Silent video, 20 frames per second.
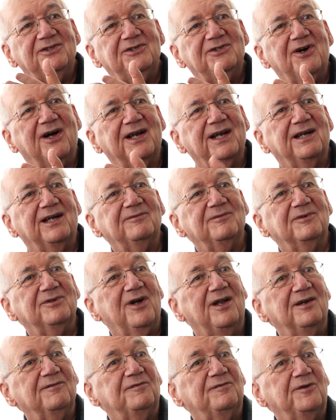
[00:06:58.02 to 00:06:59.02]

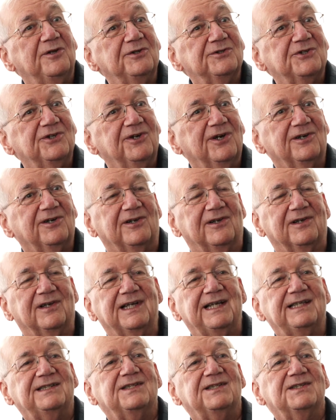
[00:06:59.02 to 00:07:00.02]
gone full circle.
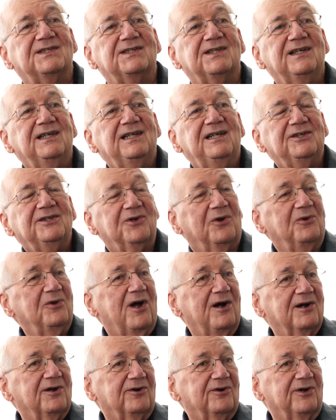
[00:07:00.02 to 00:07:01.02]
It's no
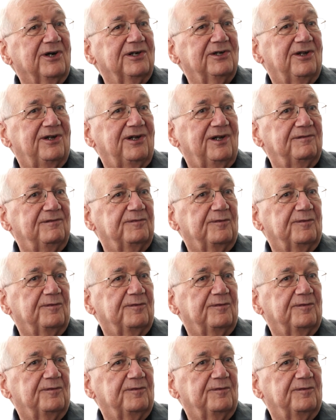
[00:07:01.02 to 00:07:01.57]
longer a call